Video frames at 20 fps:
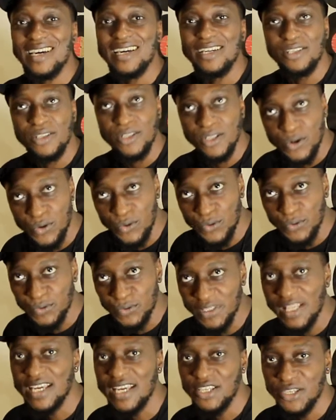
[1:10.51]
alone
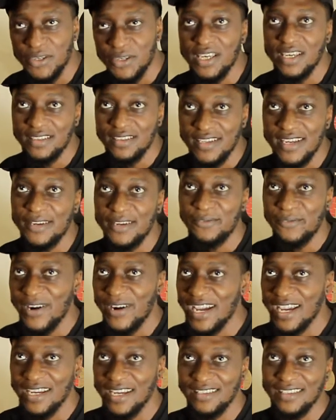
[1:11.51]
like you heard that
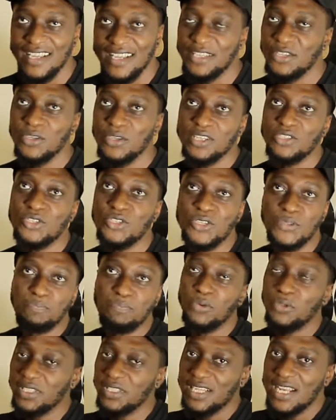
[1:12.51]
right like you can just
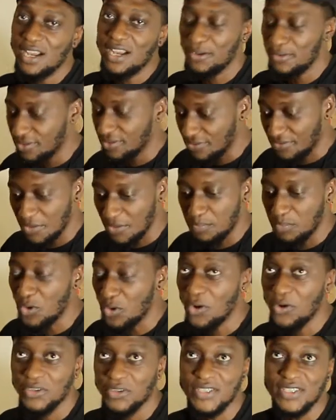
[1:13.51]
pull it out of the
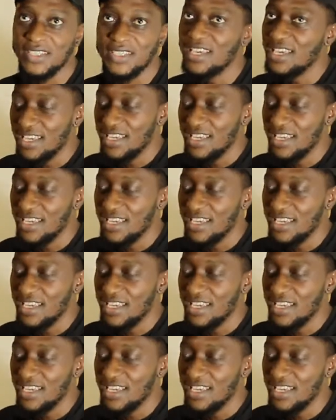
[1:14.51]
box